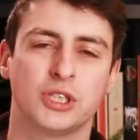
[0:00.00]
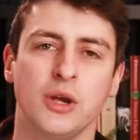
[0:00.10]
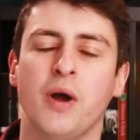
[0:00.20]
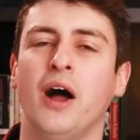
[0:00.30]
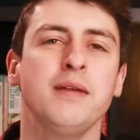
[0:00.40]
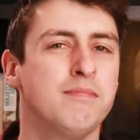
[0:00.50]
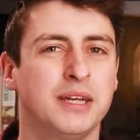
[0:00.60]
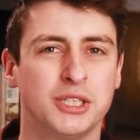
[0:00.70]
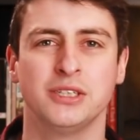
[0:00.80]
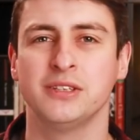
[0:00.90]
So I
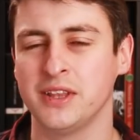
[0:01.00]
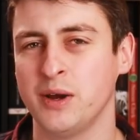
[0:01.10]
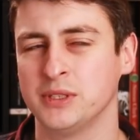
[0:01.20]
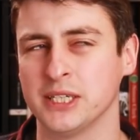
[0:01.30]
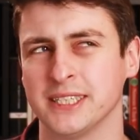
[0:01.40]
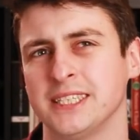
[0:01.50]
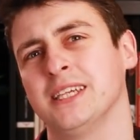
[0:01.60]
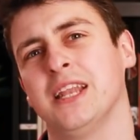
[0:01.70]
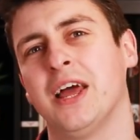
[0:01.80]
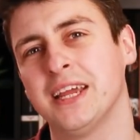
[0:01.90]
mentioned that there was a
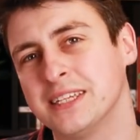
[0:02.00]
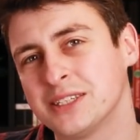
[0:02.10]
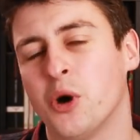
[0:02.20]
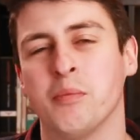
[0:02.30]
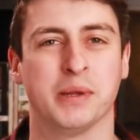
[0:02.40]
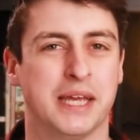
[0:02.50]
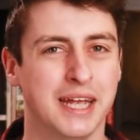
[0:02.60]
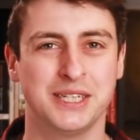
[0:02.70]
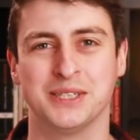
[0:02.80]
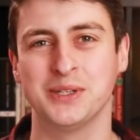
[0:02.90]
slight
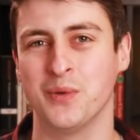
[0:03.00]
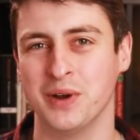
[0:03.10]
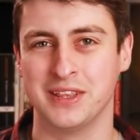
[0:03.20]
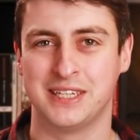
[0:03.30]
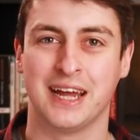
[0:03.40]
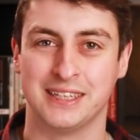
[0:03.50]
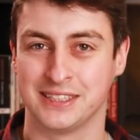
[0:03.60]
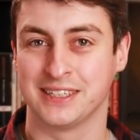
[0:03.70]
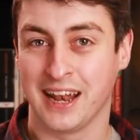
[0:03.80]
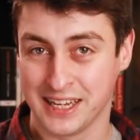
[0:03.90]
complication with
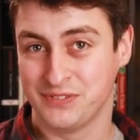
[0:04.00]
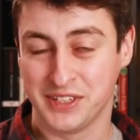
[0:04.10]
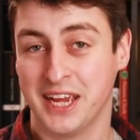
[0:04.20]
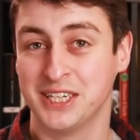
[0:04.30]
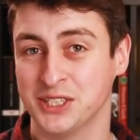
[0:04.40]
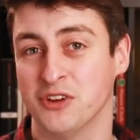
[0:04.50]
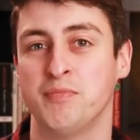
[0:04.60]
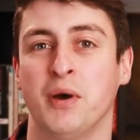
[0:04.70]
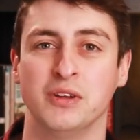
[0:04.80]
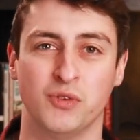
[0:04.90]
Dann's classification of
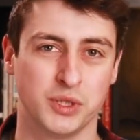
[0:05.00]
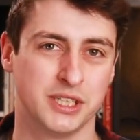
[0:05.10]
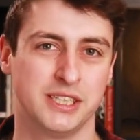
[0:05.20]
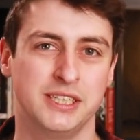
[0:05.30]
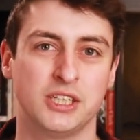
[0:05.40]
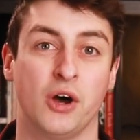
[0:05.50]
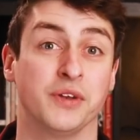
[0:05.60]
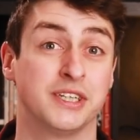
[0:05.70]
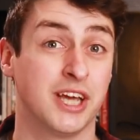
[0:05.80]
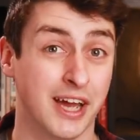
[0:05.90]
polar vortices
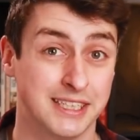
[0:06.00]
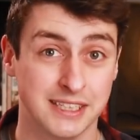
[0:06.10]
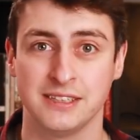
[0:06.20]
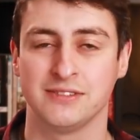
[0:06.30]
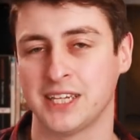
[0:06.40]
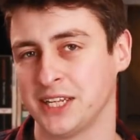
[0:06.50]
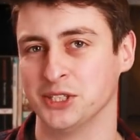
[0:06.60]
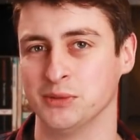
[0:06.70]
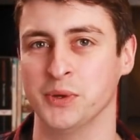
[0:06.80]
on Titan, Saturn's